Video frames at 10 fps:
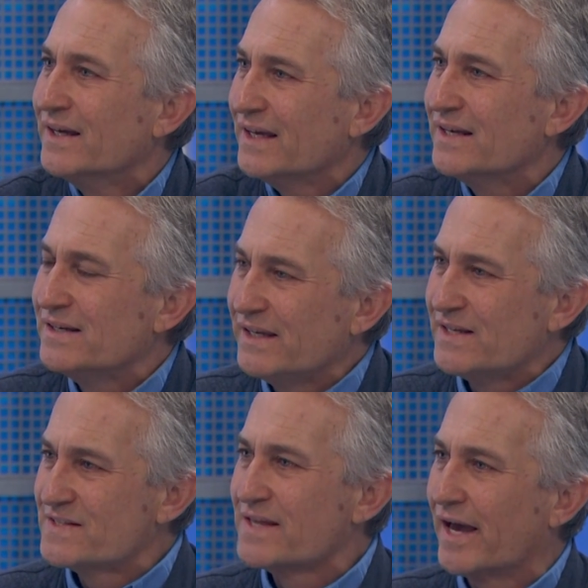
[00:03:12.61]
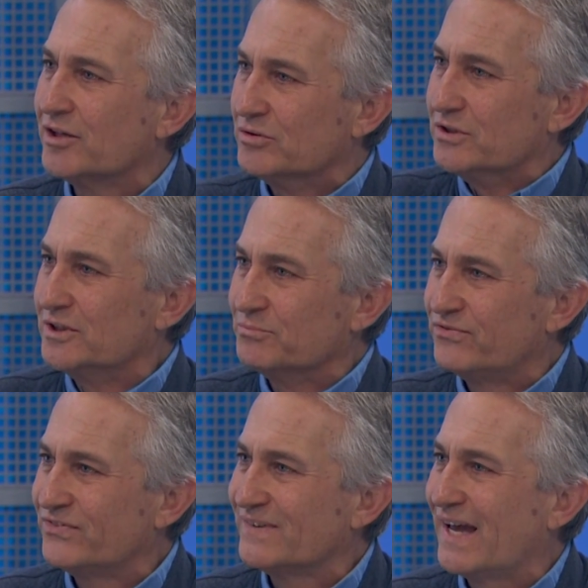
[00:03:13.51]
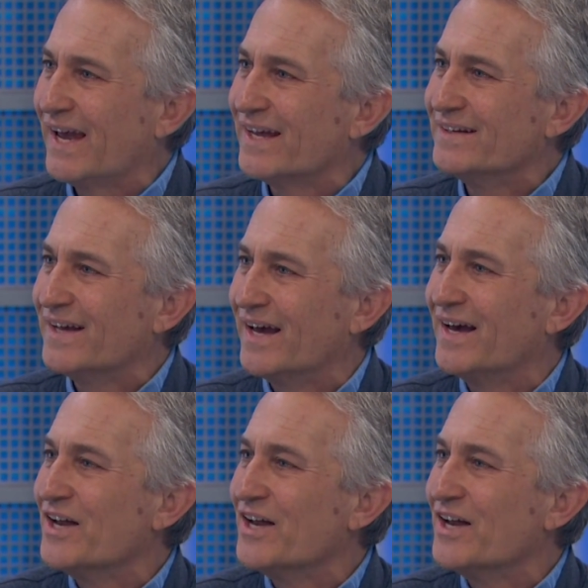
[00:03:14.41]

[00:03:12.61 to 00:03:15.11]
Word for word: it needs that oomph and uh,